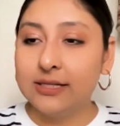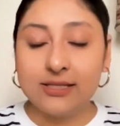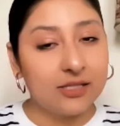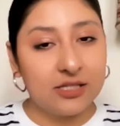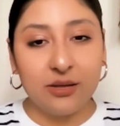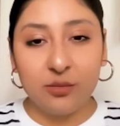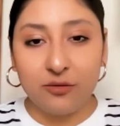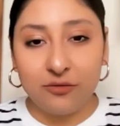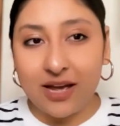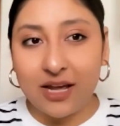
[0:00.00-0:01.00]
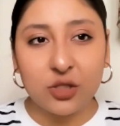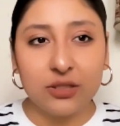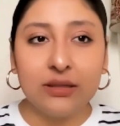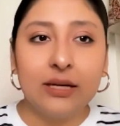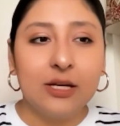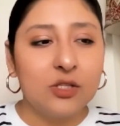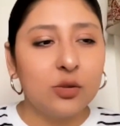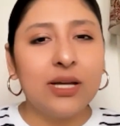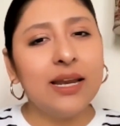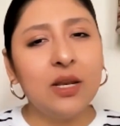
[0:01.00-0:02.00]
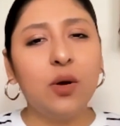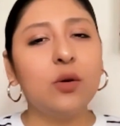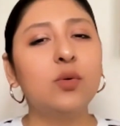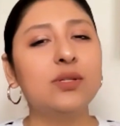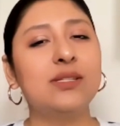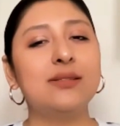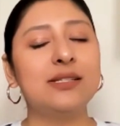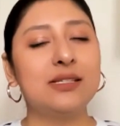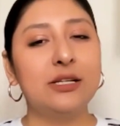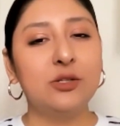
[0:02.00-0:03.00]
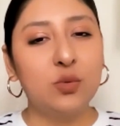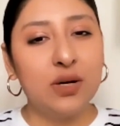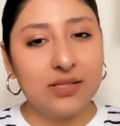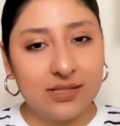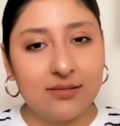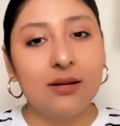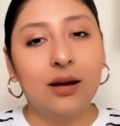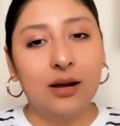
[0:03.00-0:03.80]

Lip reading: sustainable fashion, so that anyone who's listening to us